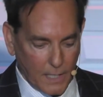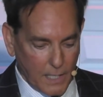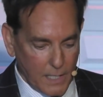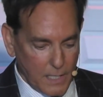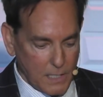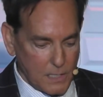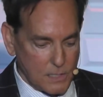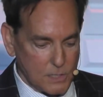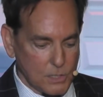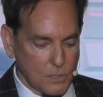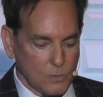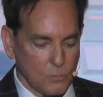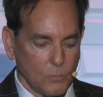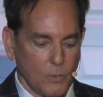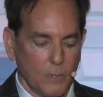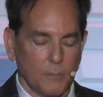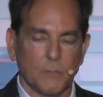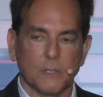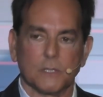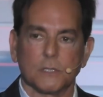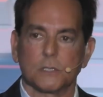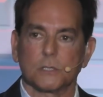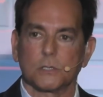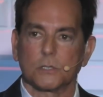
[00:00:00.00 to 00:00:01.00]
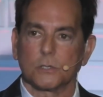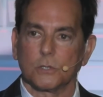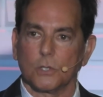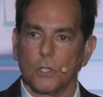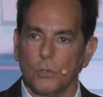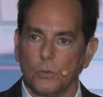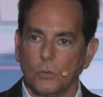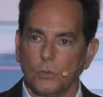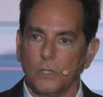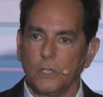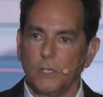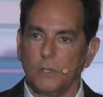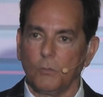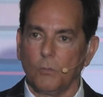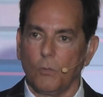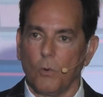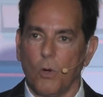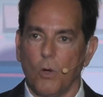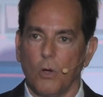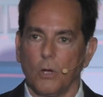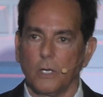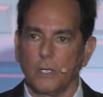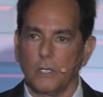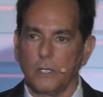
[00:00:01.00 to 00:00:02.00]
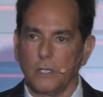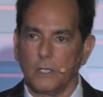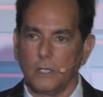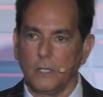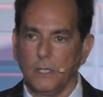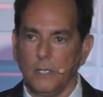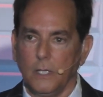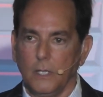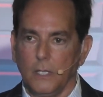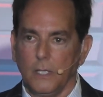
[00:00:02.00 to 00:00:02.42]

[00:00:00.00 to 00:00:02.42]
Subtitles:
Asian women slowly walking